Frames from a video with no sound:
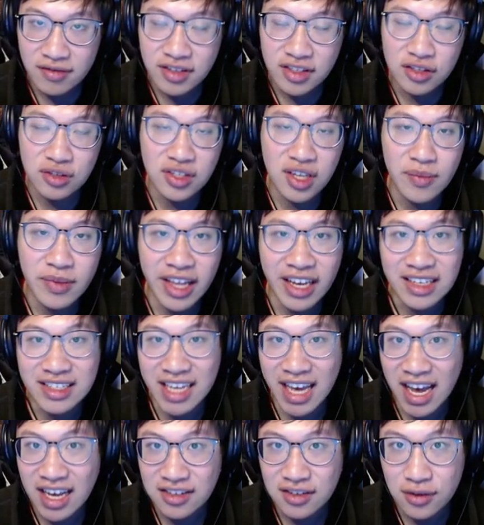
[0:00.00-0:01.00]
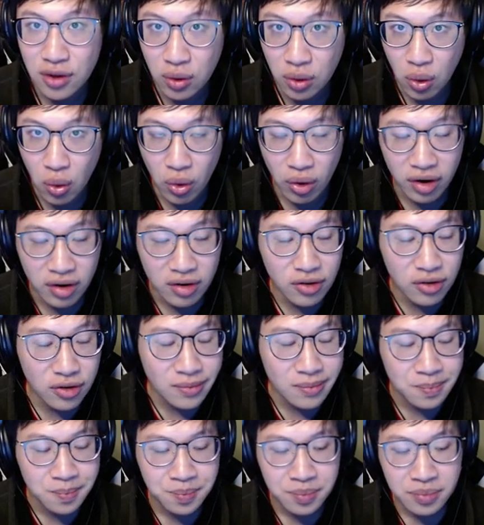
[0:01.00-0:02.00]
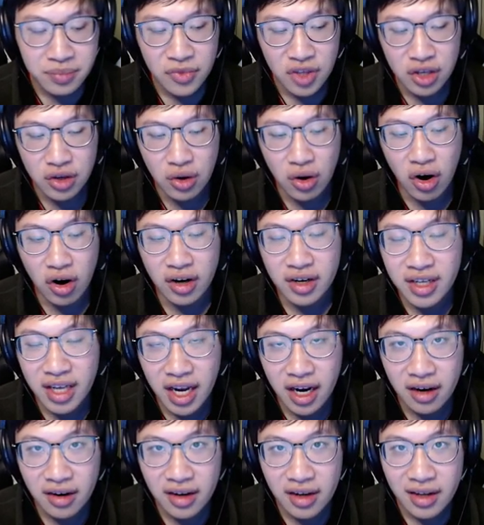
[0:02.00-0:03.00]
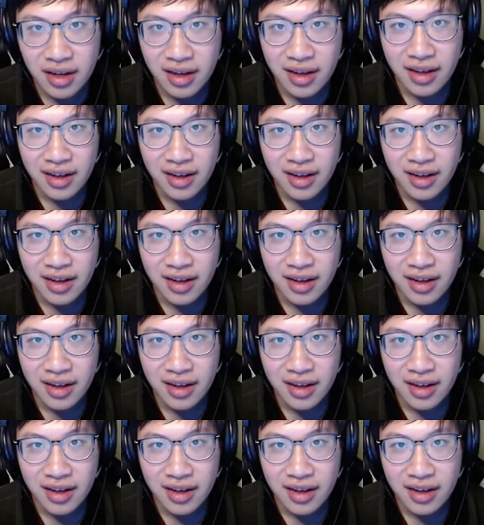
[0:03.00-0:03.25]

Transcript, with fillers: So someone like Dazzle or Oracle, your hard carry,